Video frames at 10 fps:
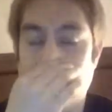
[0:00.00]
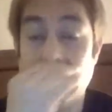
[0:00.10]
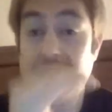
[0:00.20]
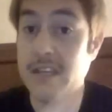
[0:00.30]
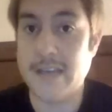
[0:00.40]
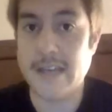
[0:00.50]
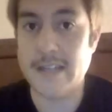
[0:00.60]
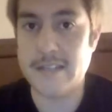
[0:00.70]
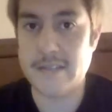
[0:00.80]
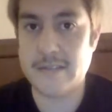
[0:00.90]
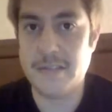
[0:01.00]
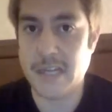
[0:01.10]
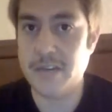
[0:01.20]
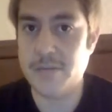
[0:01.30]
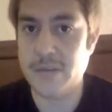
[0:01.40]
Nothing against
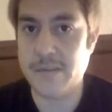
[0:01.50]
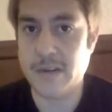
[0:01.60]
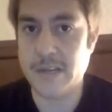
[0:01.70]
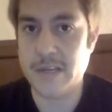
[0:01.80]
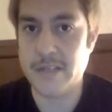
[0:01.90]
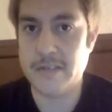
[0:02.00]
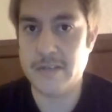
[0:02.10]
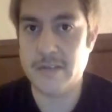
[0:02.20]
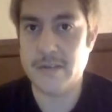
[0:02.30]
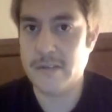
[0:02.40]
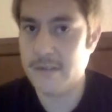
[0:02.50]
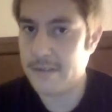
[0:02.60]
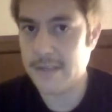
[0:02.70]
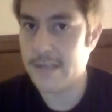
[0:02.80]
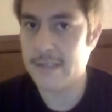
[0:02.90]
genuine MRAs.
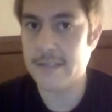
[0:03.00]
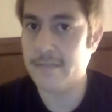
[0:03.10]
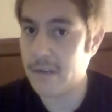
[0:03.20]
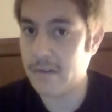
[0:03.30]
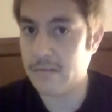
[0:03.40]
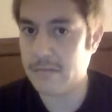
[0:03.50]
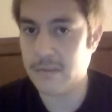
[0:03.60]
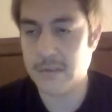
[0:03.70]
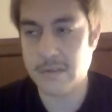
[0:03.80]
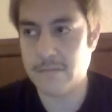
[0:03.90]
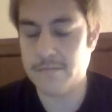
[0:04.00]
Nothing against them. They're, you know,